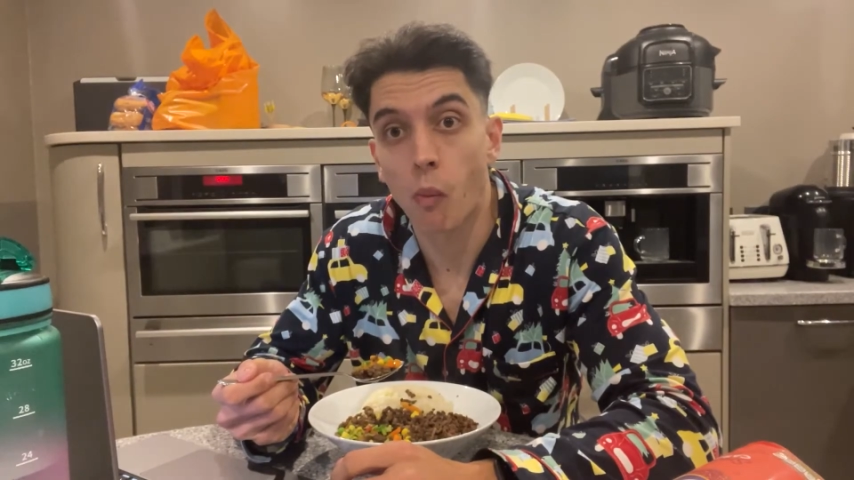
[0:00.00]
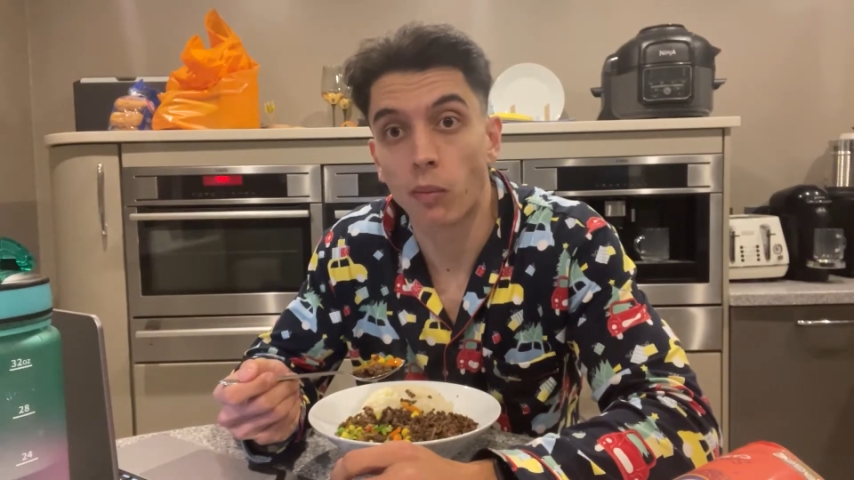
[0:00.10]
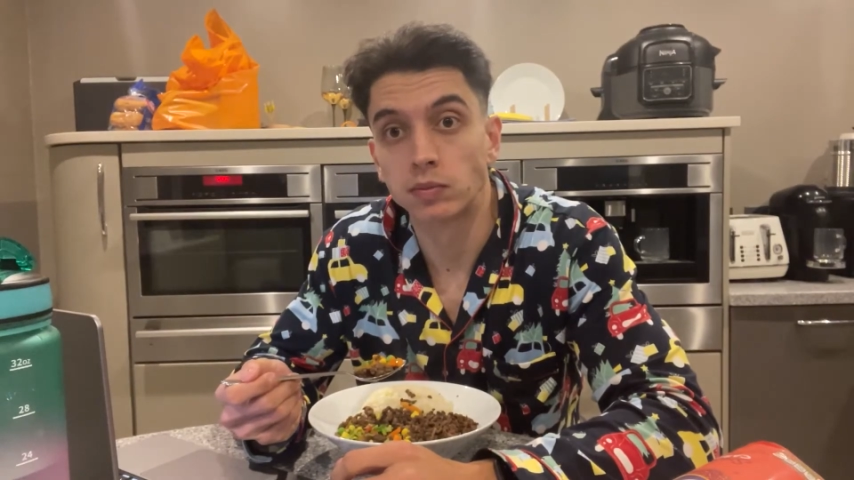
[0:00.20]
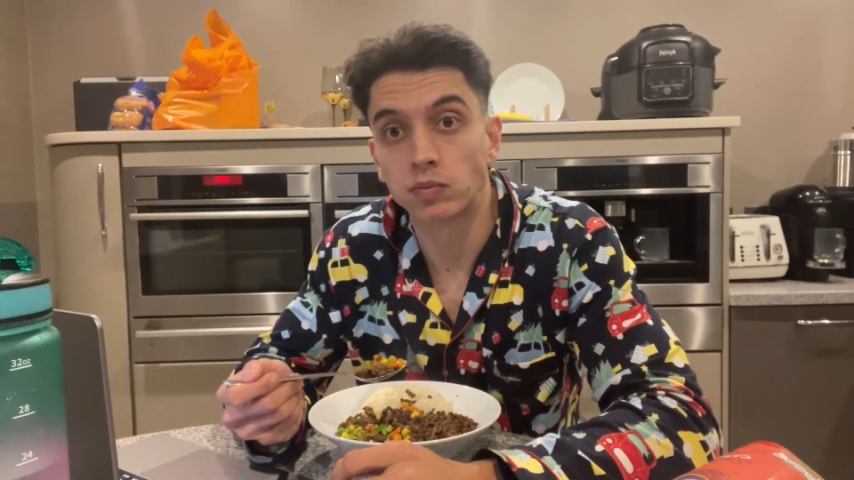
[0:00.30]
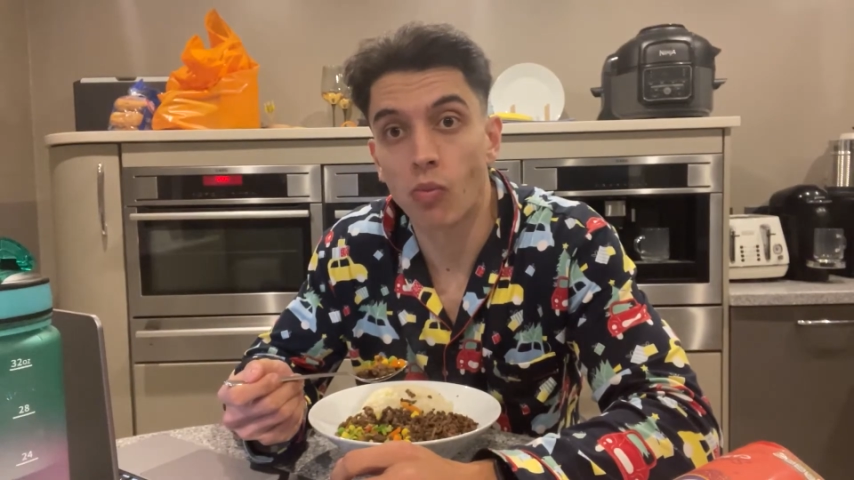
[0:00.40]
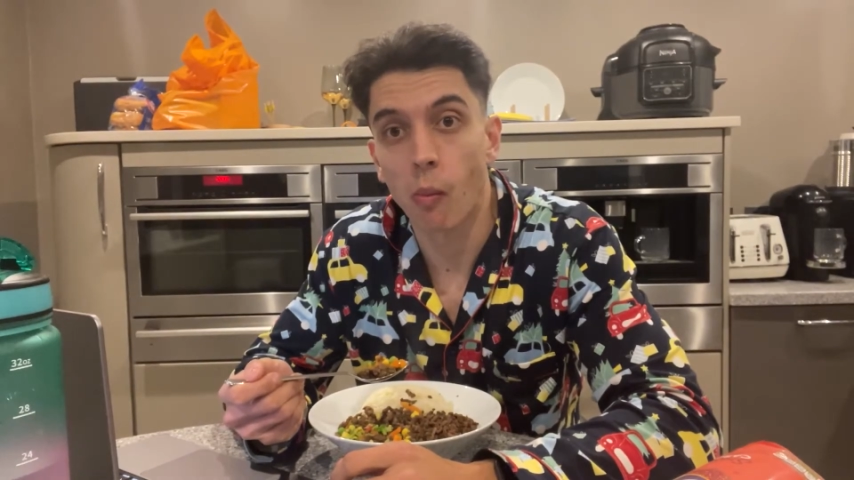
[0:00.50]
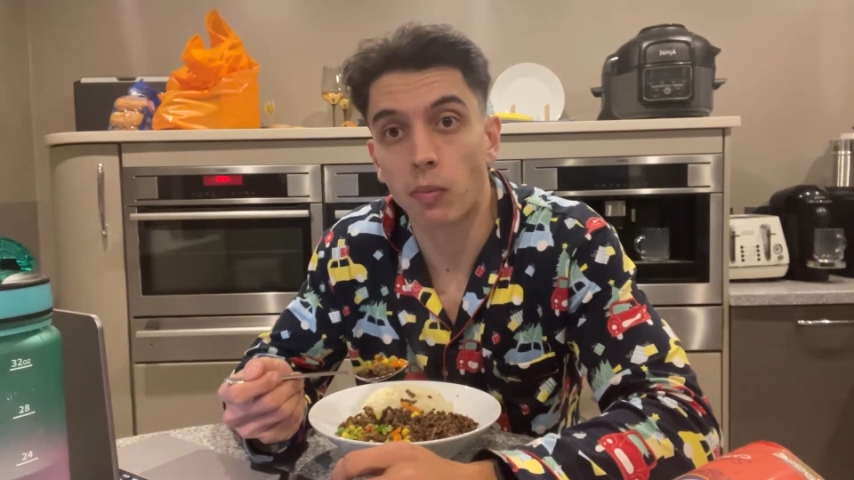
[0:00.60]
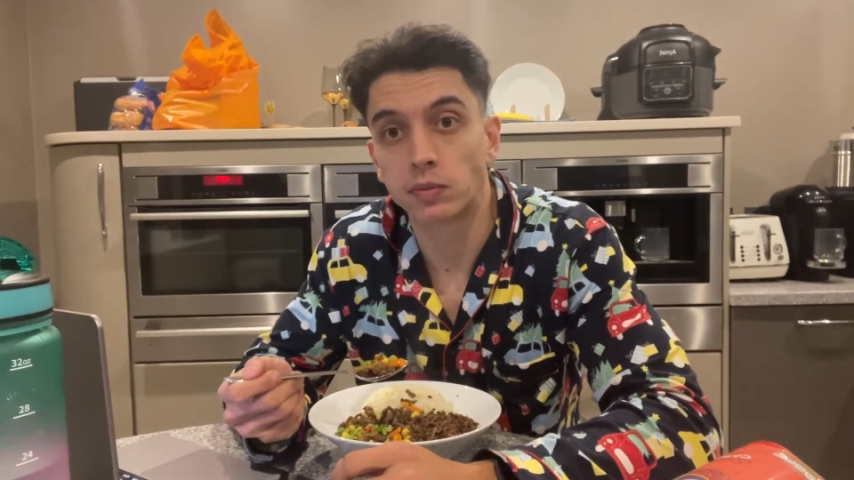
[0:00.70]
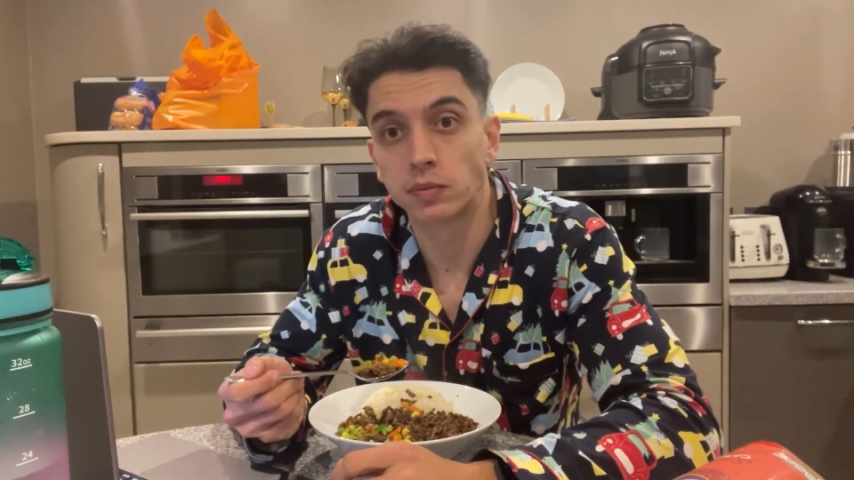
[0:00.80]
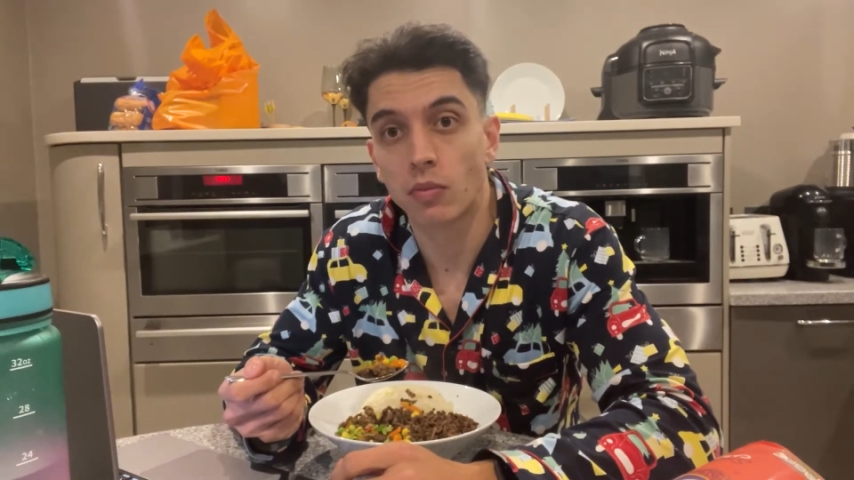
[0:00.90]
goodbye
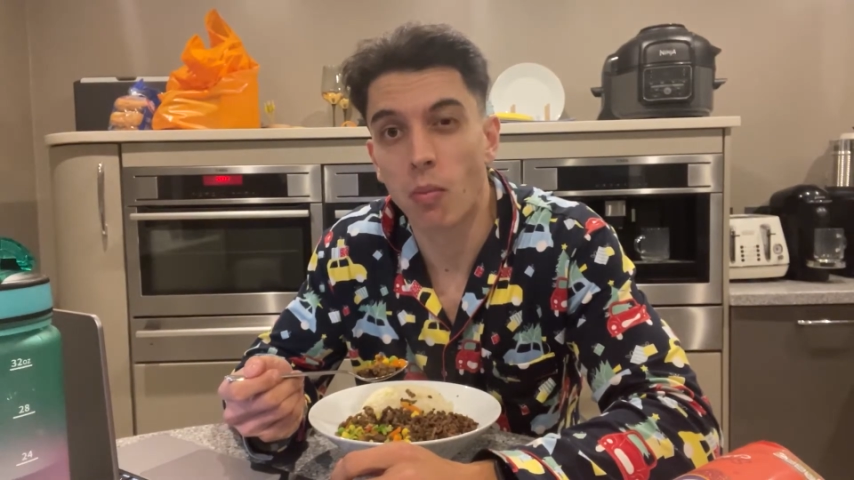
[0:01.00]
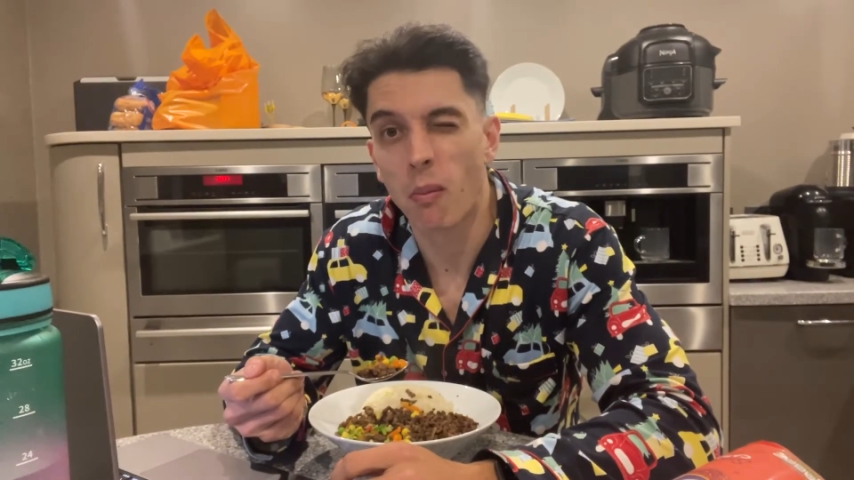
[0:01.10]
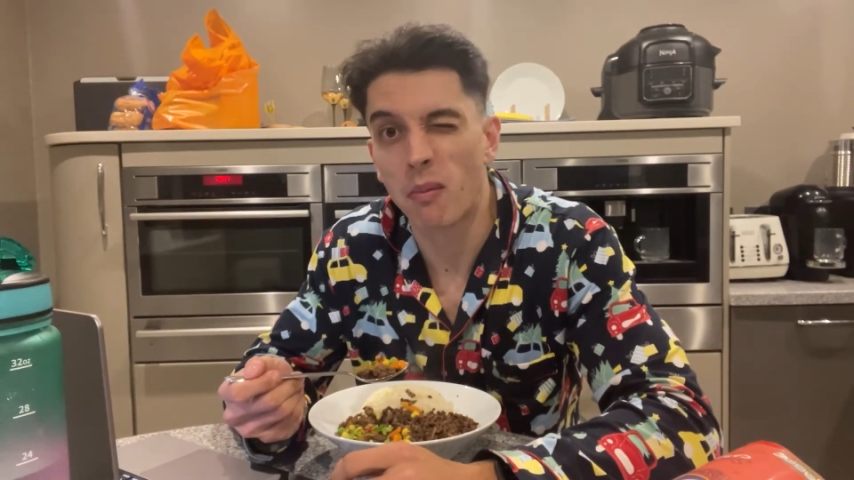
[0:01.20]
and